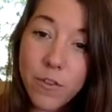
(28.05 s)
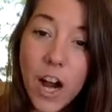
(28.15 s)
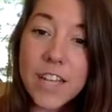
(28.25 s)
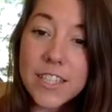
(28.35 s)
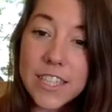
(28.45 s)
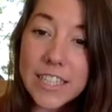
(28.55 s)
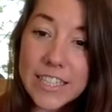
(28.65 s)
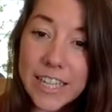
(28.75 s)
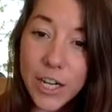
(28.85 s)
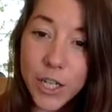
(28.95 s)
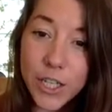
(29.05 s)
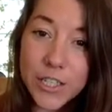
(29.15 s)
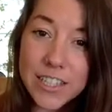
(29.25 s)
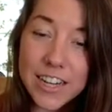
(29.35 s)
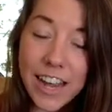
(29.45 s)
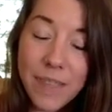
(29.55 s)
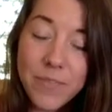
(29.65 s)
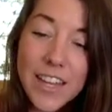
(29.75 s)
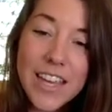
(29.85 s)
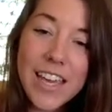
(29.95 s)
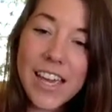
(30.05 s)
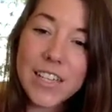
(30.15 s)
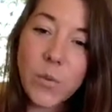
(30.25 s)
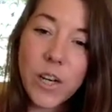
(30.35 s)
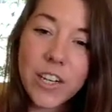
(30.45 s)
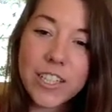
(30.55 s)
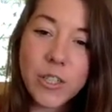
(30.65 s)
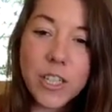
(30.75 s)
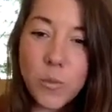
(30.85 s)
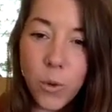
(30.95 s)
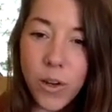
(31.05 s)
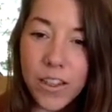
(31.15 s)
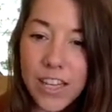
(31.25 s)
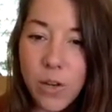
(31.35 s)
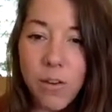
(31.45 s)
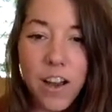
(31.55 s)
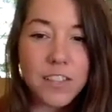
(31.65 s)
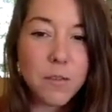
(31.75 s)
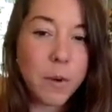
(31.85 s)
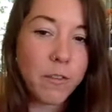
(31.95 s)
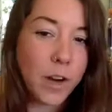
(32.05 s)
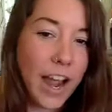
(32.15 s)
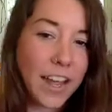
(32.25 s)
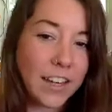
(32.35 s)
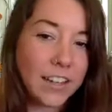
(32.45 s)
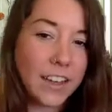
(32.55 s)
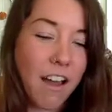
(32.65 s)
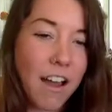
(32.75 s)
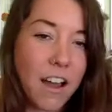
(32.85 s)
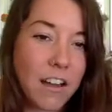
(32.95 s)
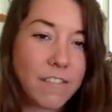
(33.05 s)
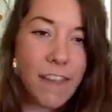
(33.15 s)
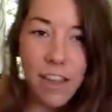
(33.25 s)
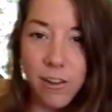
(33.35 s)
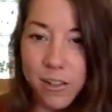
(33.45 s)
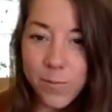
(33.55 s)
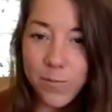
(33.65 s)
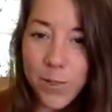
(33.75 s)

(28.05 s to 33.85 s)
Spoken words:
for us here in Santa Cruz tonight, is we are going to explore the equinox from a variety of angles.